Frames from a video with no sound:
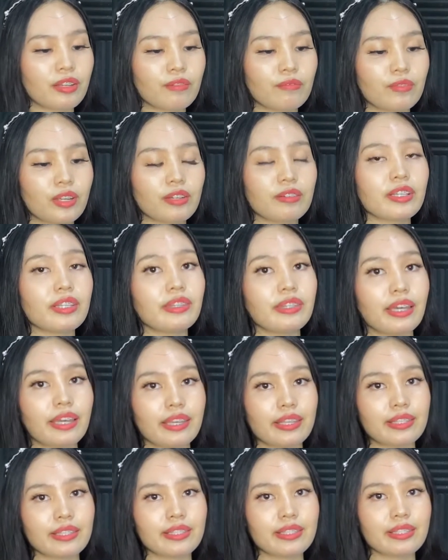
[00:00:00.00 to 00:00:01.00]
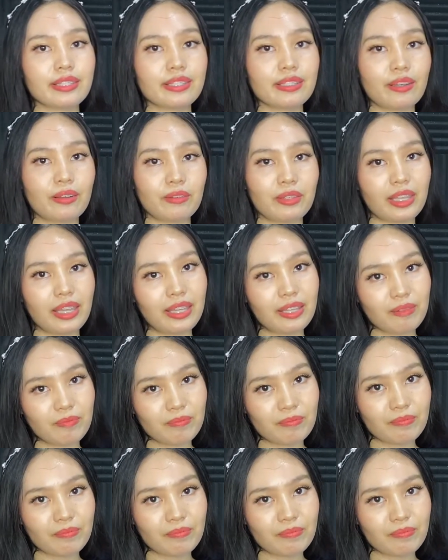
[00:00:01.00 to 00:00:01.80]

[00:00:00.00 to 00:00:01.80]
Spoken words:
very nice. Okay,